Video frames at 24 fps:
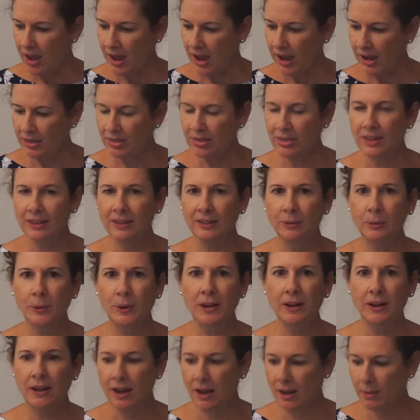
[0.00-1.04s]
And this
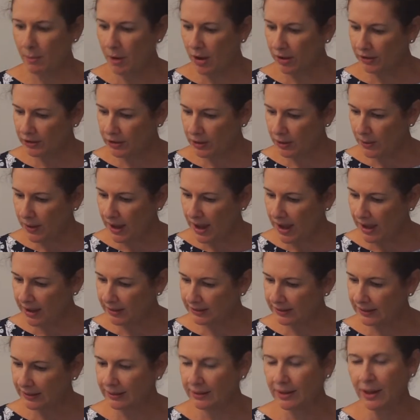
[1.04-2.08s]
one also
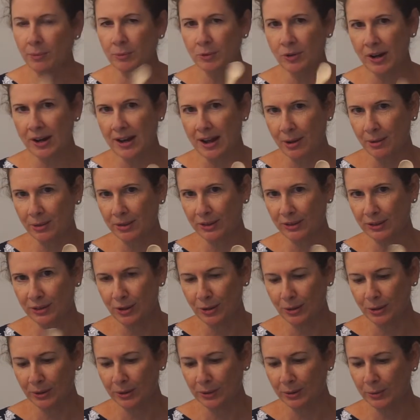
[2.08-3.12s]
comes right now with this
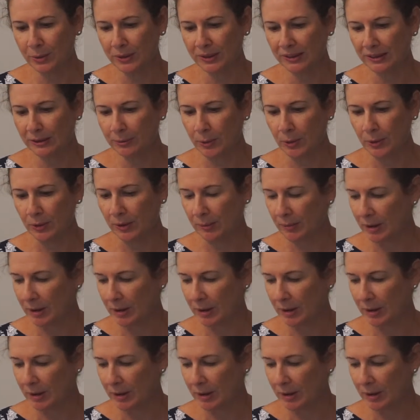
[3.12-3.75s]
cute little wooden spoon.